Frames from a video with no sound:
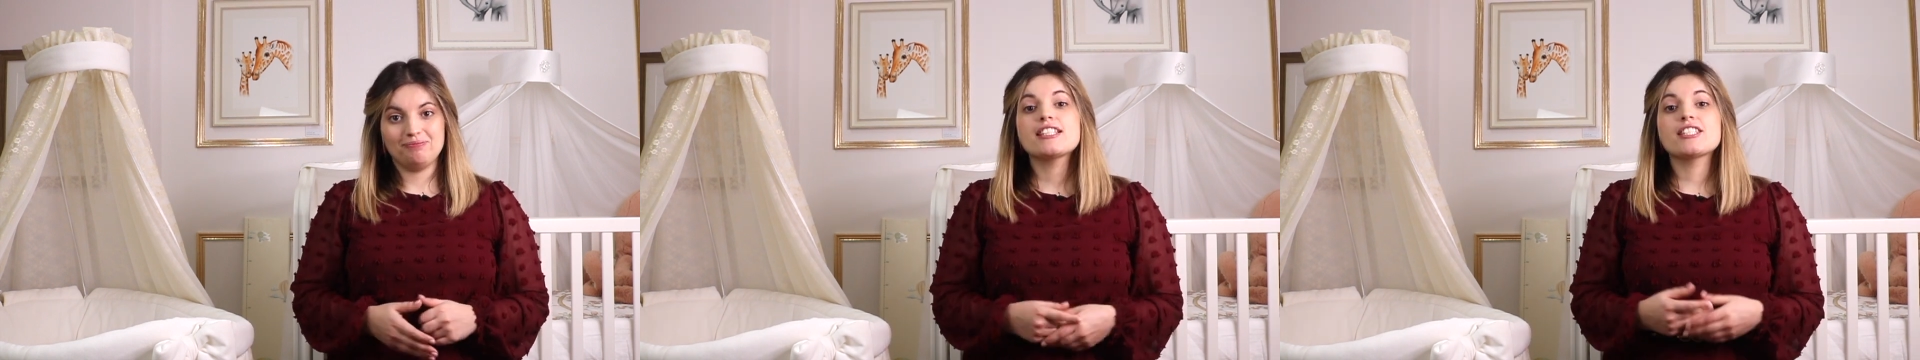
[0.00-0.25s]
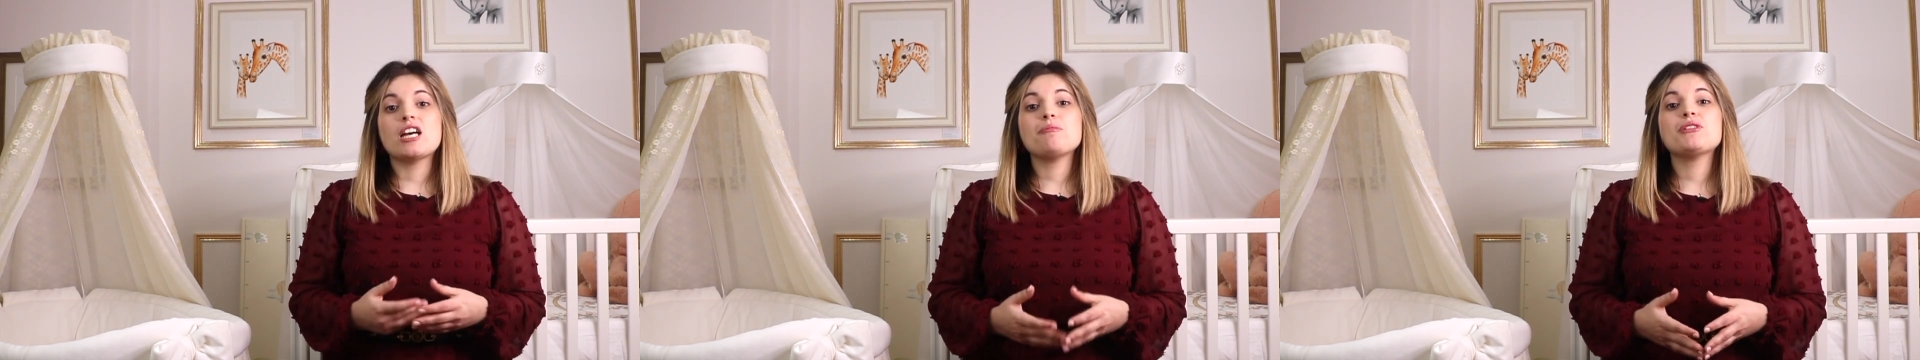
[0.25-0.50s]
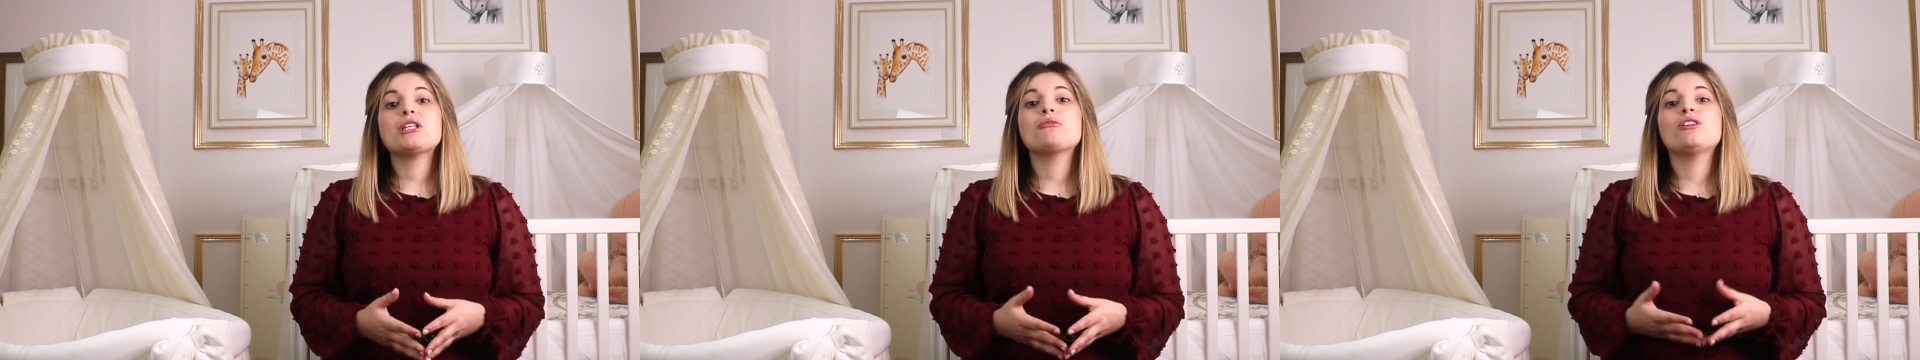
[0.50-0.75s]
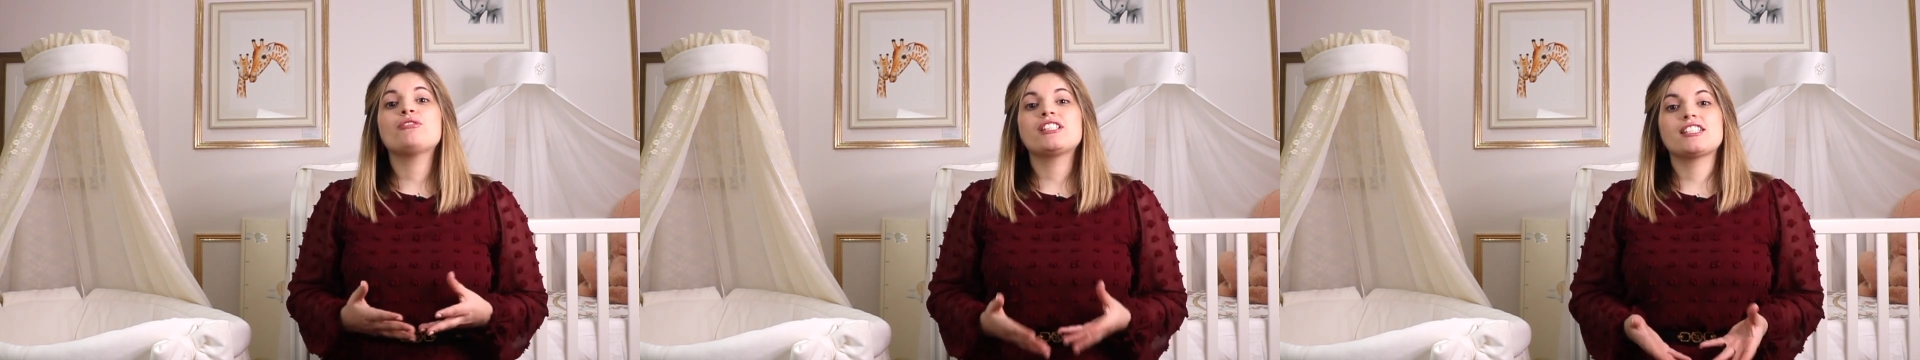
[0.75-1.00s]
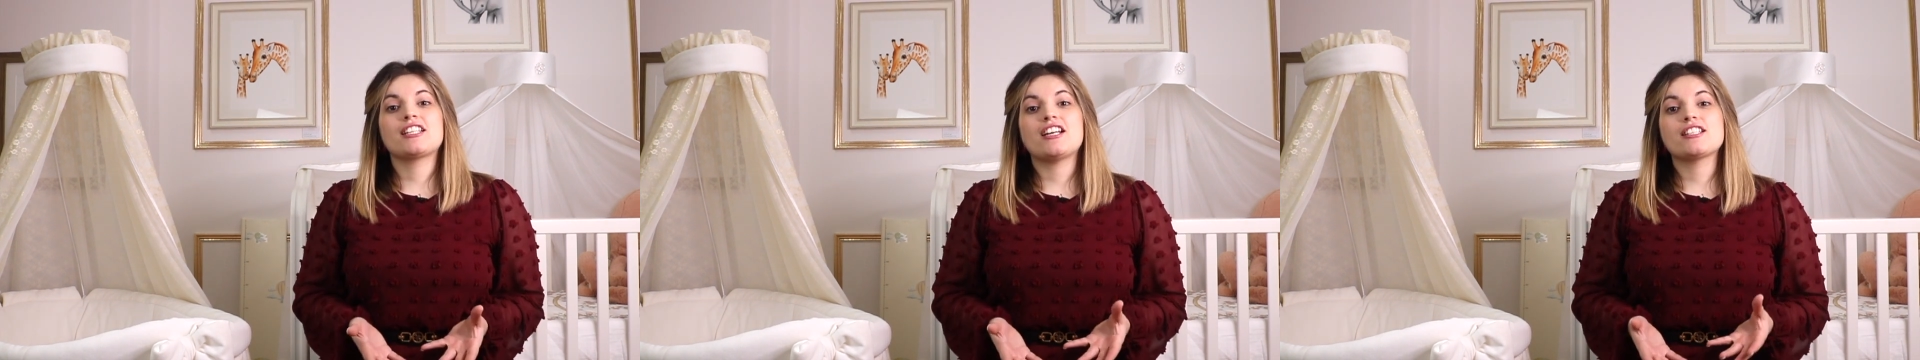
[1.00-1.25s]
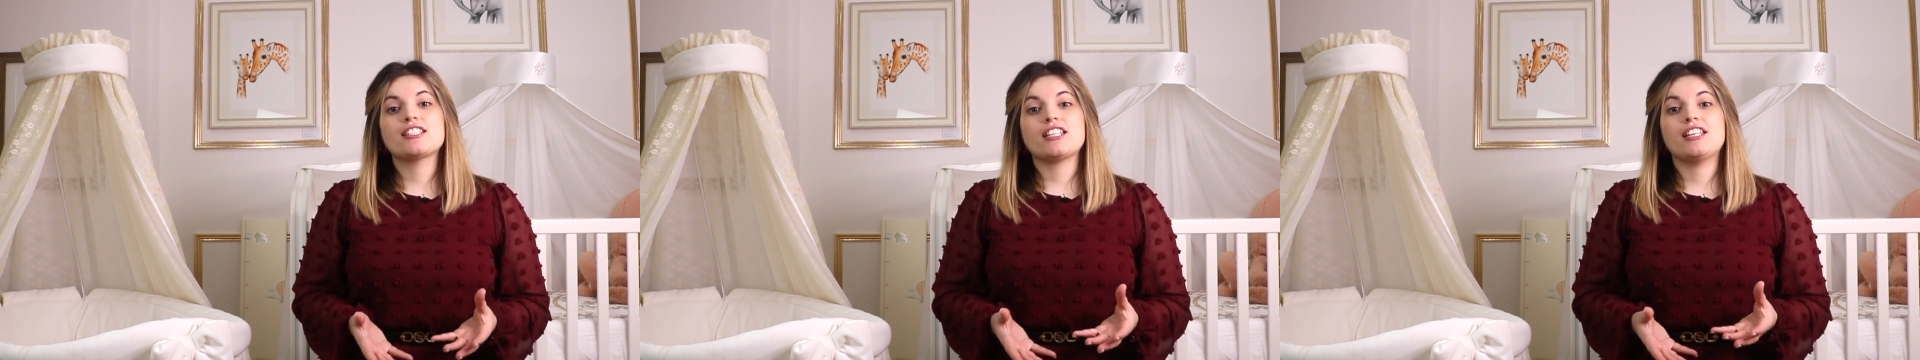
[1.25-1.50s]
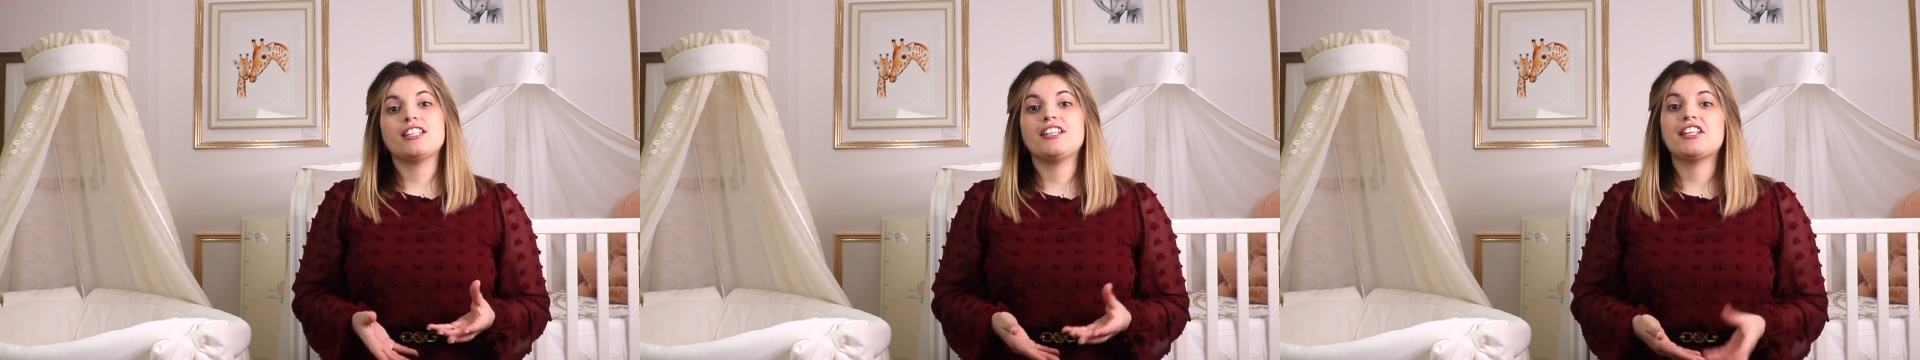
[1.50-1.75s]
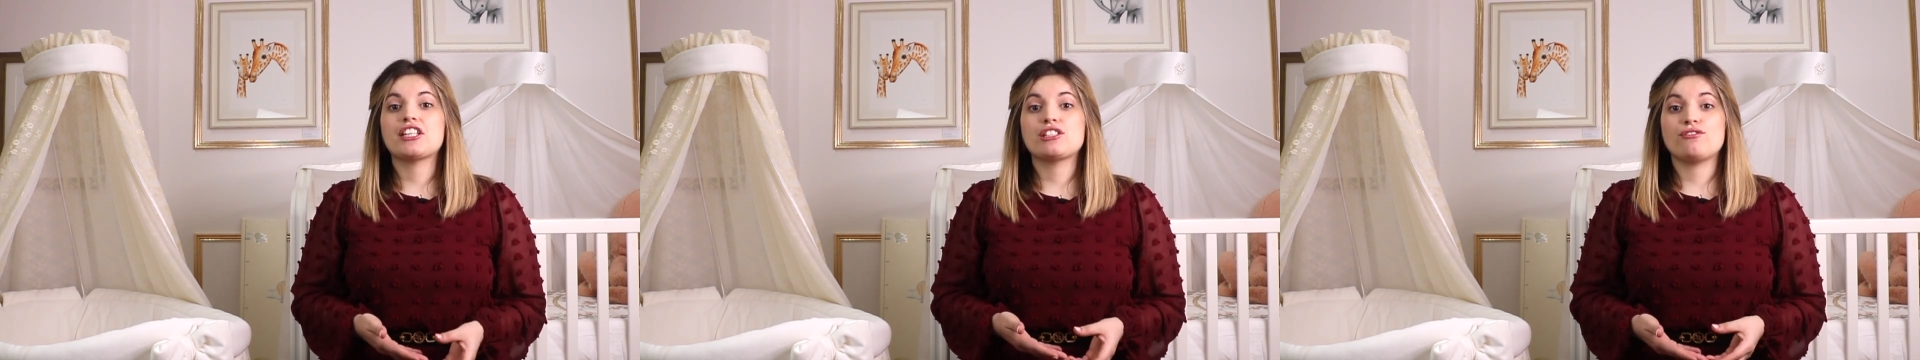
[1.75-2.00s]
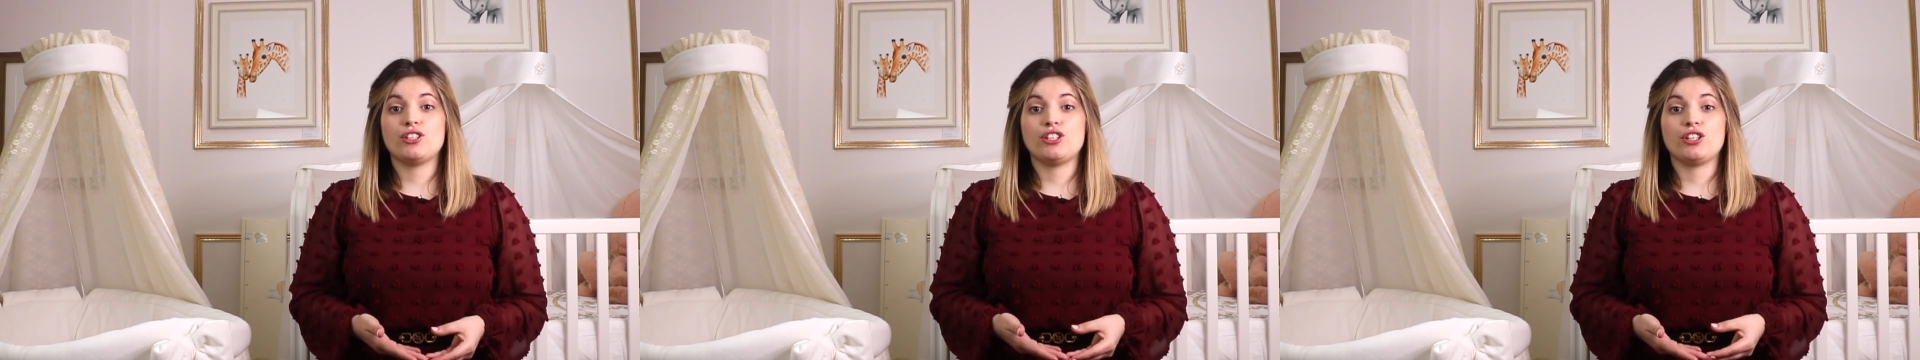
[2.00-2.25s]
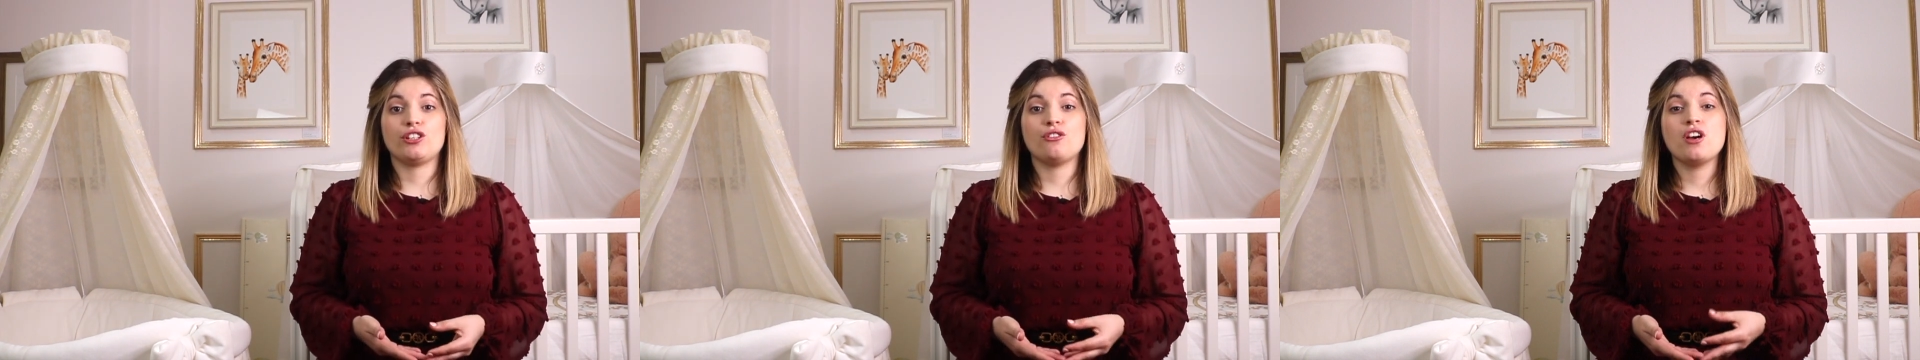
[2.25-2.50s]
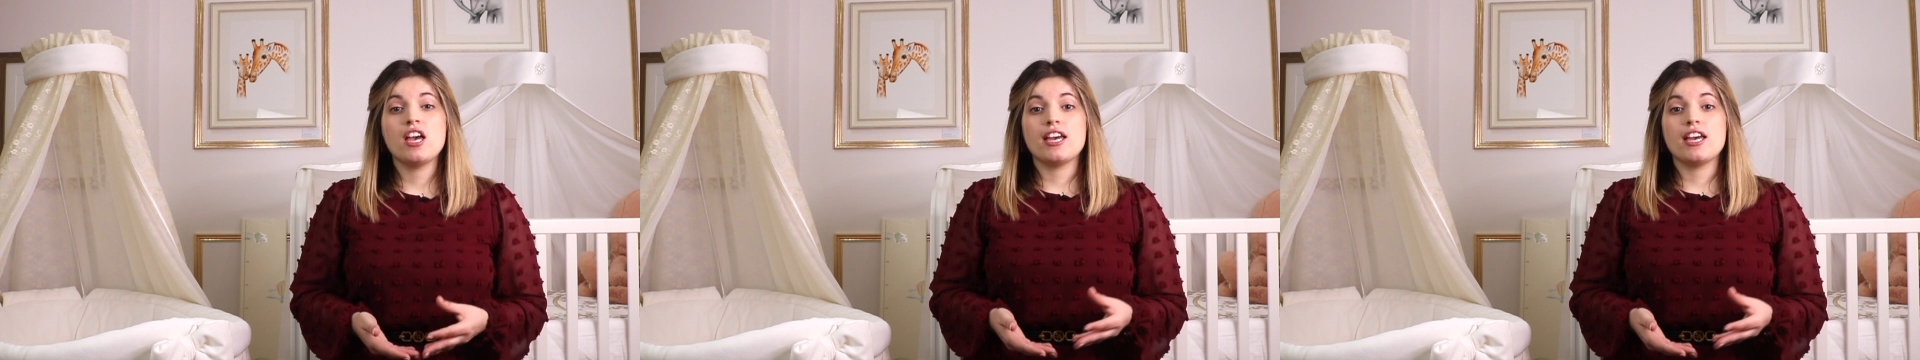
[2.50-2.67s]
Something we'll discuss in the next video